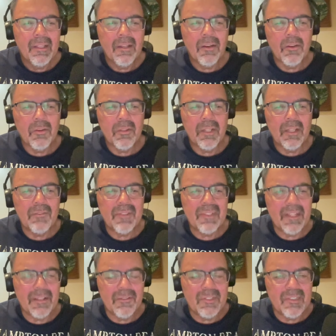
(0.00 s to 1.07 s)
you know, they've
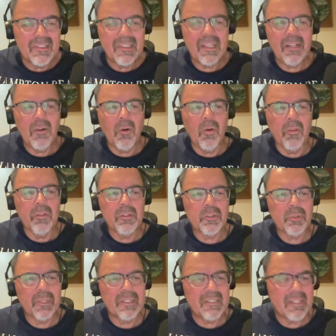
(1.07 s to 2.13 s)
they've seen all the
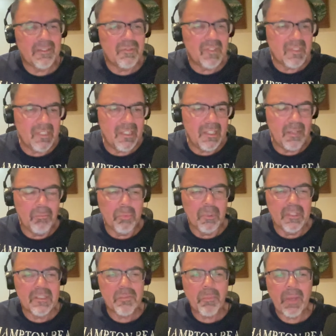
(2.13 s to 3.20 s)
tricks, they've seen the
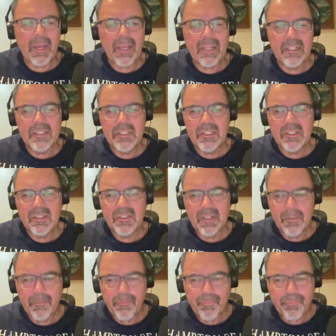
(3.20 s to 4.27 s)
blitz packages,
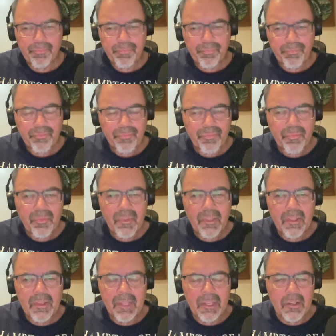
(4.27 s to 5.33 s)

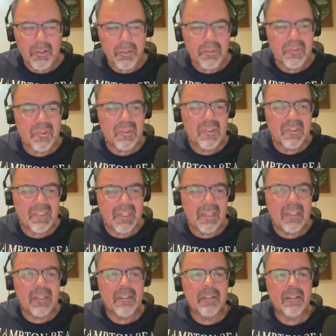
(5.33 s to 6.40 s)
they
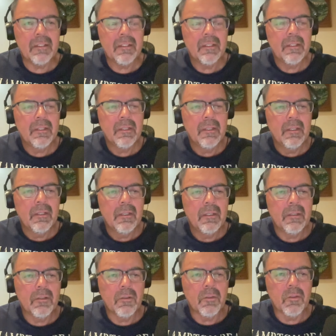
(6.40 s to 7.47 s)
understand,
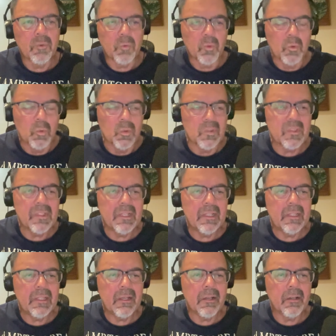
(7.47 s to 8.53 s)
you know, the rules
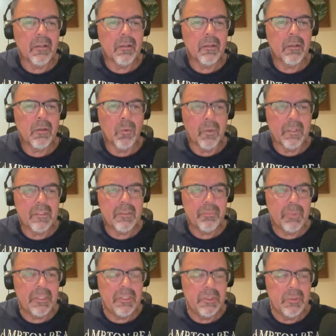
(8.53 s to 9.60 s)
that they're going to
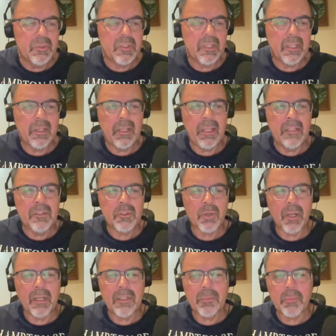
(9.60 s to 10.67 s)
be using in, in
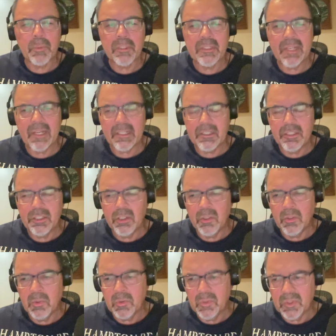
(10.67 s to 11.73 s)
trying to protect
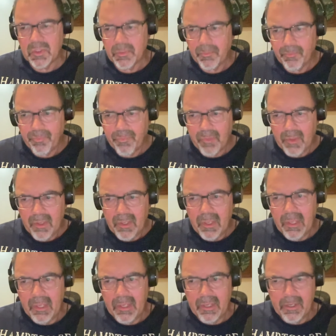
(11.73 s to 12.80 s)
Jones.
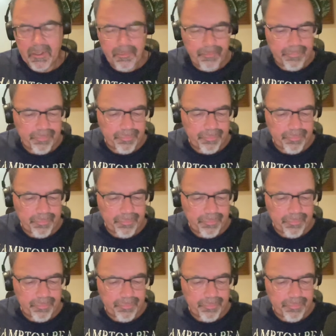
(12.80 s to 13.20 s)
And